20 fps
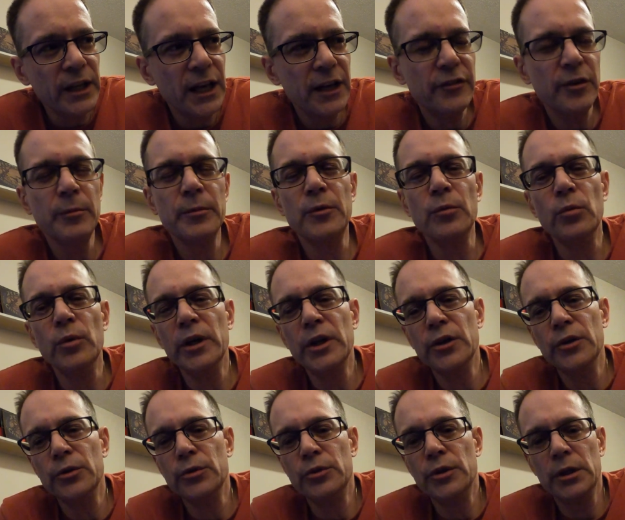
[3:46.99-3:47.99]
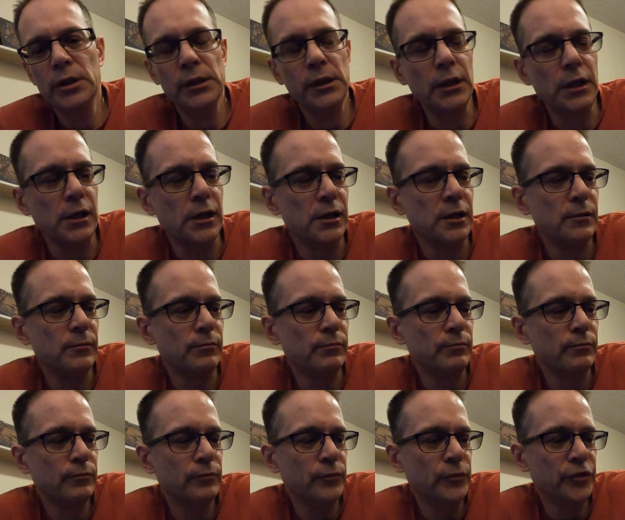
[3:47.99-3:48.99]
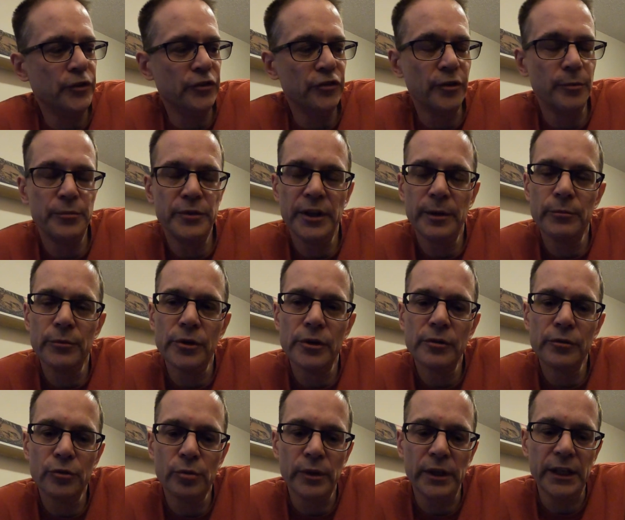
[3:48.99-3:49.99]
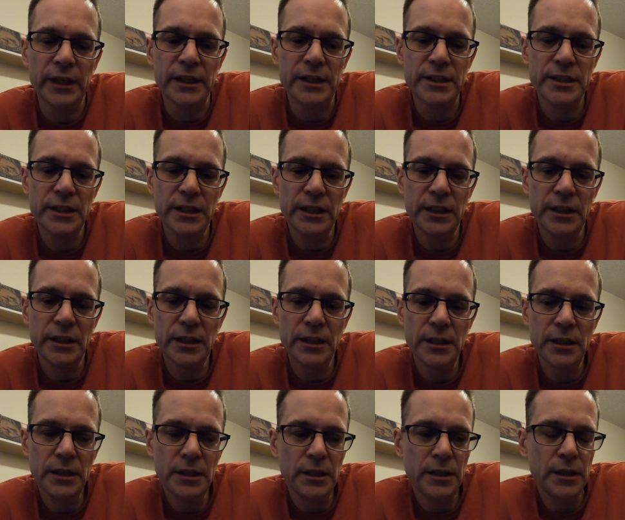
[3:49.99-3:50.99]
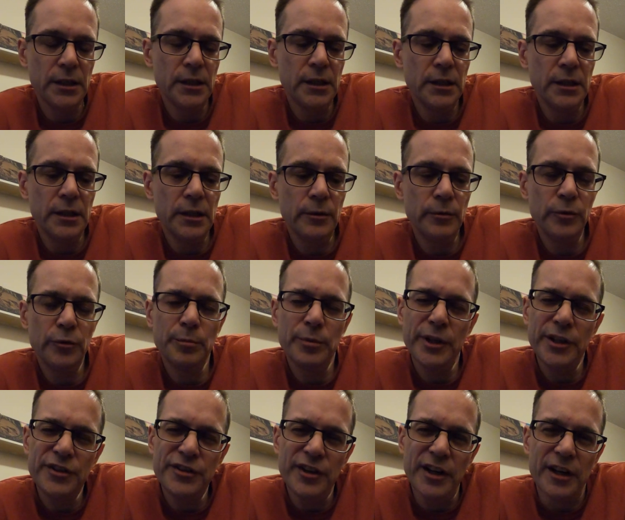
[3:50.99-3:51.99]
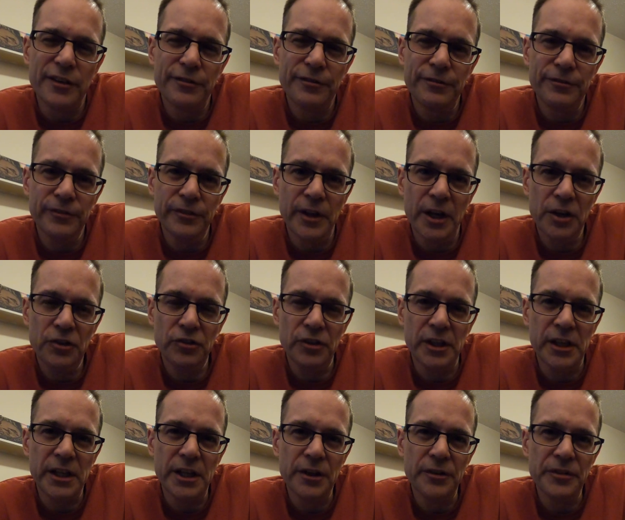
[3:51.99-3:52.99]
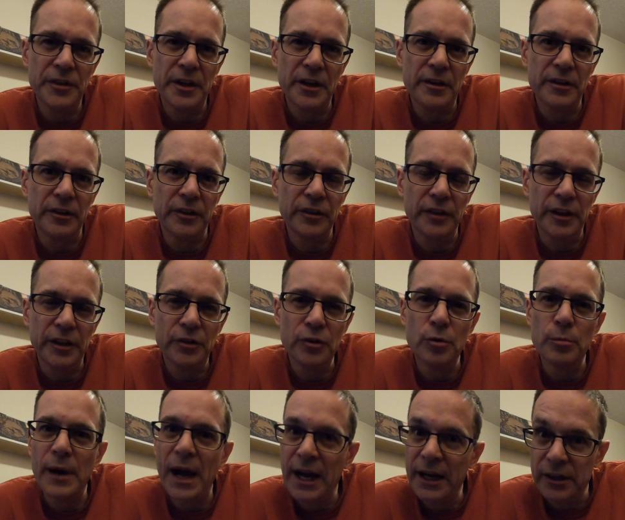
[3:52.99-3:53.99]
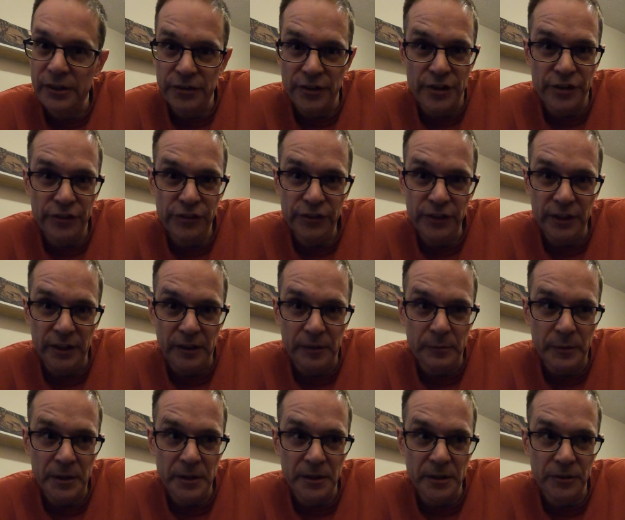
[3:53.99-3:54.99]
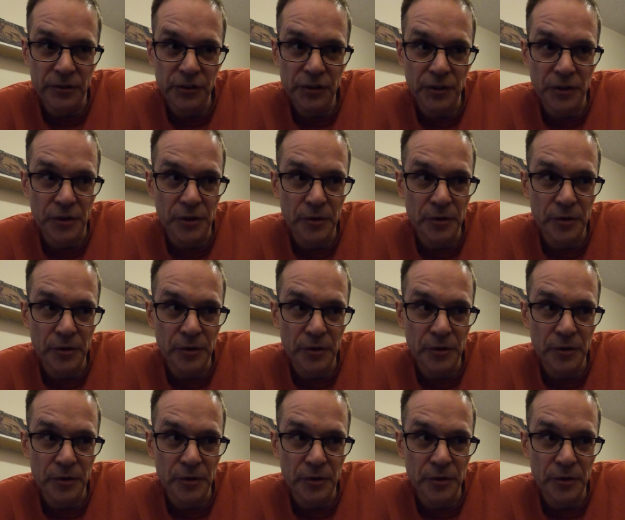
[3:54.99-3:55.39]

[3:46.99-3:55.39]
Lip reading: Having been widowed since September 2019, it was pretty tough to actually get out there and go back onto the scene because,